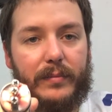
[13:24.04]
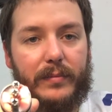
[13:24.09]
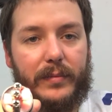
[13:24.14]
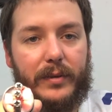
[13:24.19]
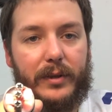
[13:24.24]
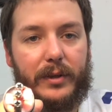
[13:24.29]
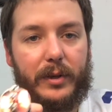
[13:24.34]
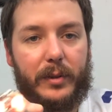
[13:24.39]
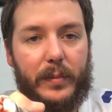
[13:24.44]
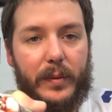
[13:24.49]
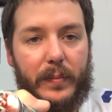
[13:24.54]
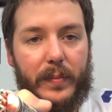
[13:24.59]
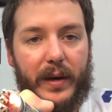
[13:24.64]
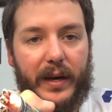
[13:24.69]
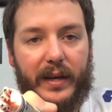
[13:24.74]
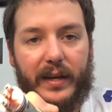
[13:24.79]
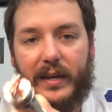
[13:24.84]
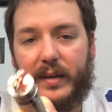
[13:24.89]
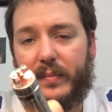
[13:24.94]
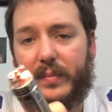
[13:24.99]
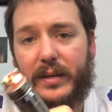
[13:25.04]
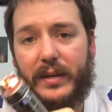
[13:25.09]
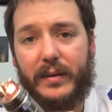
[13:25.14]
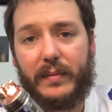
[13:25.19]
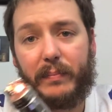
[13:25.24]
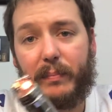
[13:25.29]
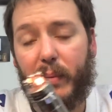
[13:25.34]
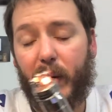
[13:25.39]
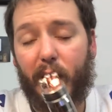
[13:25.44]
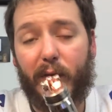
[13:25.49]
You could be picky and
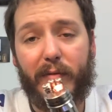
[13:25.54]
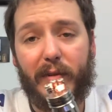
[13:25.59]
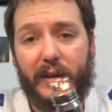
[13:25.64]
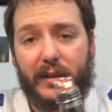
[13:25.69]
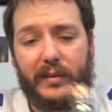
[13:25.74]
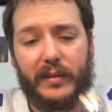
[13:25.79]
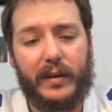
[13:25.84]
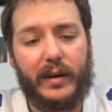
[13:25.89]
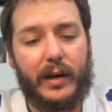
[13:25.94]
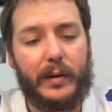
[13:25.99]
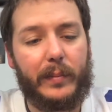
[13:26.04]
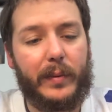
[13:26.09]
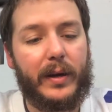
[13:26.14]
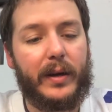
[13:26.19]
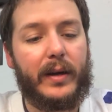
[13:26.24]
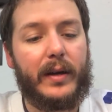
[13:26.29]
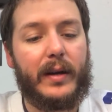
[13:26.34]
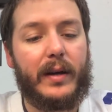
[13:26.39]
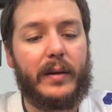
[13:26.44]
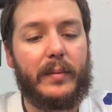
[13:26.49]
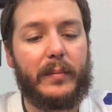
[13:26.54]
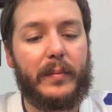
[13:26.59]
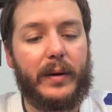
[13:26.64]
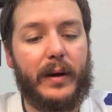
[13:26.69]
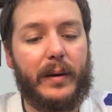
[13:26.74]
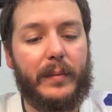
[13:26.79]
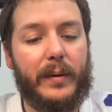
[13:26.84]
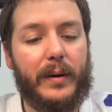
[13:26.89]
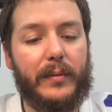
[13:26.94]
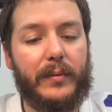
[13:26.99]
be perfect on them,
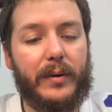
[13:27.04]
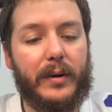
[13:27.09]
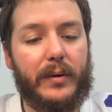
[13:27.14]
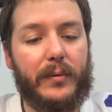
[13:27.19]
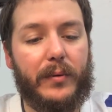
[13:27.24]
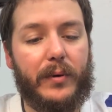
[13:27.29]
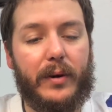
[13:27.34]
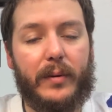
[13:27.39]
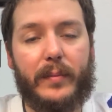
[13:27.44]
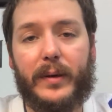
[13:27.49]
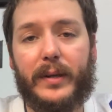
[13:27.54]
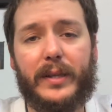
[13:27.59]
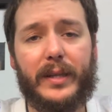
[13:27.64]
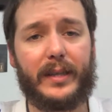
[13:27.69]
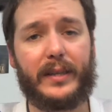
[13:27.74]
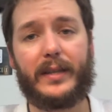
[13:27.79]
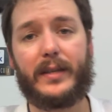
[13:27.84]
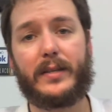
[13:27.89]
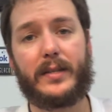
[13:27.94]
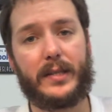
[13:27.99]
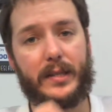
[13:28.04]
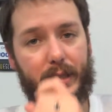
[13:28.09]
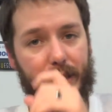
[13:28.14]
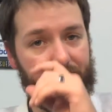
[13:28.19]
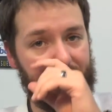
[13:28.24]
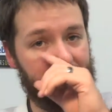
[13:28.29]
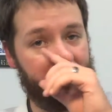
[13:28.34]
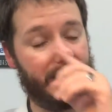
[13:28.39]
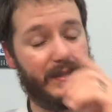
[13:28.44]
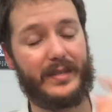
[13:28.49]
but I'm not really worried about that.
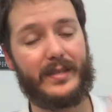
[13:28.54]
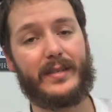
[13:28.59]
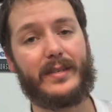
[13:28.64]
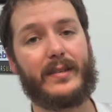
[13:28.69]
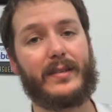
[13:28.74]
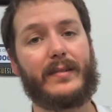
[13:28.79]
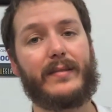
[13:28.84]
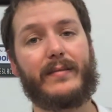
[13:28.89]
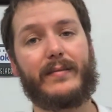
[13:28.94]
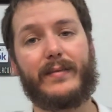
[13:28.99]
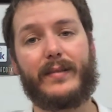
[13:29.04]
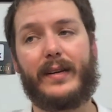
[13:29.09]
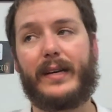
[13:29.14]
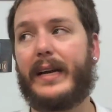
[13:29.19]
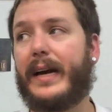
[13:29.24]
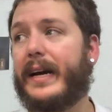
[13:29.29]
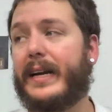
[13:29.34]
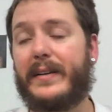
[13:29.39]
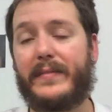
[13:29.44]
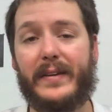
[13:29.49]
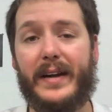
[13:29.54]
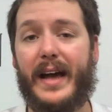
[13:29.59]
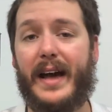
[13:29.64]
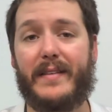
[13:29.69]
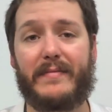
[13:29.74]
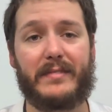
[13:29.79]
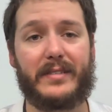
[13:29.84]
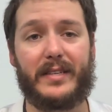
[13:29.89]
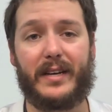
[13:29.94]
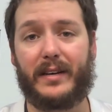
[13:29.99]
That's not even
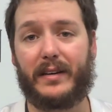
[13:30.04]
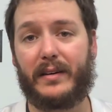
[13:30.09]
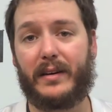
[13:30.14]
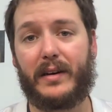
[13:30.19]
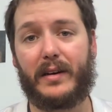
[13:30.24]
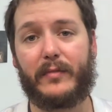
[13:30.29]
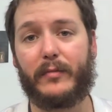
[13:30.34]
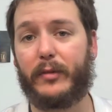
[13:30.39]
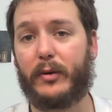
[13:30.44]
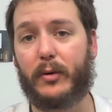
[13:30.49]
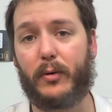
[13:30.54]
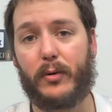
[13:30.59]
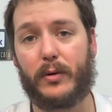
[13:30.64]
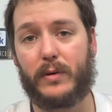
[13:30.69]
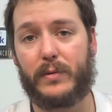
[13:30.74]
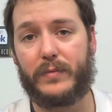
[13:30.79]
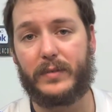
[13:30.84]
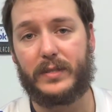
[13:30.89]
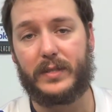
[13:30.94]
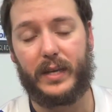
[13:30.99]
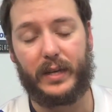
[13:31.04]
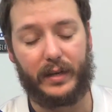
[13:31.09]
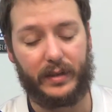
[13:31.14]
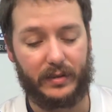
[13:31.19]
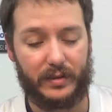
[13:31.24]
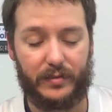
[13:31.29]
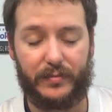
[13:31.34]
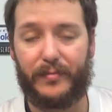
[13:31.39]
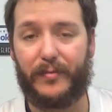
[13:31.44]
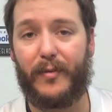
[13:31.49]
half a second, not even a quarter of a second.
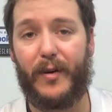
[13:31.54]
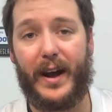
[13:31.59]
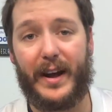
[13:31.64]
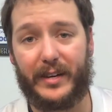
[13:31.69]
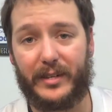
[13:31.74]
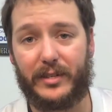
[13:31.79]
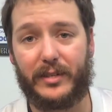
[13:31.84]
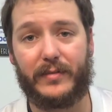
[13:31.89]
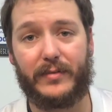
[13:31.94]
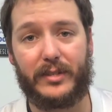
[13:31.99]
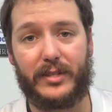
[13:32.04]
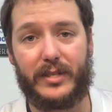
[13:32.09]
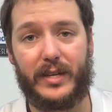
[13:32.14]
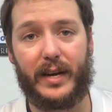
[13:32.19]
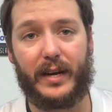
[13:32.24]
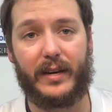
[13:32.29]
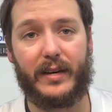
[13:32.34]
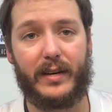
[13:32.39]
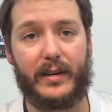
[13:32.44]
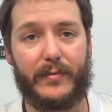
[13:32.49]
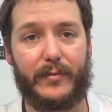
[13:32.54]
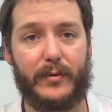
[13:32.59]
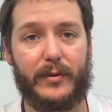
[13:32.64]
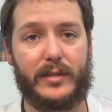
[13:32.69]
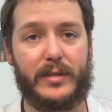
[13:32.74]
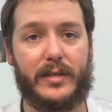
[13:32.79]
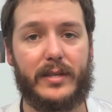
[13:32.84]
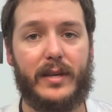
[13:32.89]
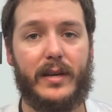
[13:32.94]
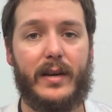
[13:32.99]
It's a fraction of a second
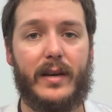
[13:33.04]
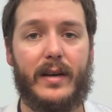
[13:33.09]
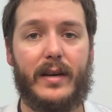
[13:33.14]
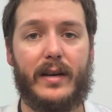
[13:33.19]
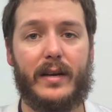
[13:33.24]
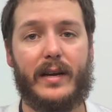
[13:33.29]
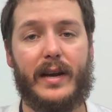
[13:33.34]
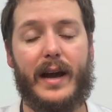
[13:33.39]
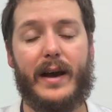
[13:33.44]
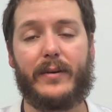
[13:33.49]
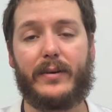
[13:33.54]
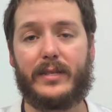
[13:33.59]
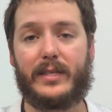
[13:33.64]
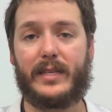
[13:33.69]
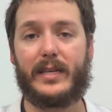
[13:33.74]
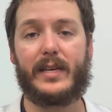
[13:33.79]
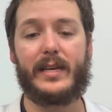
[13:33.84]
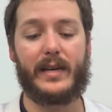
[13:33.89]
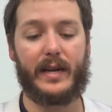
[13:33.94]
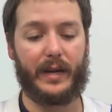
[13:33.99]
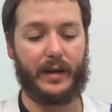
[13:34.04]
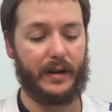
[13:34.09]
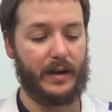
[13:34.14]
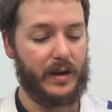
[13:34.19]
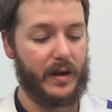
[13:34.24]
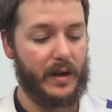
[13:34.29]
difference in how it's heating.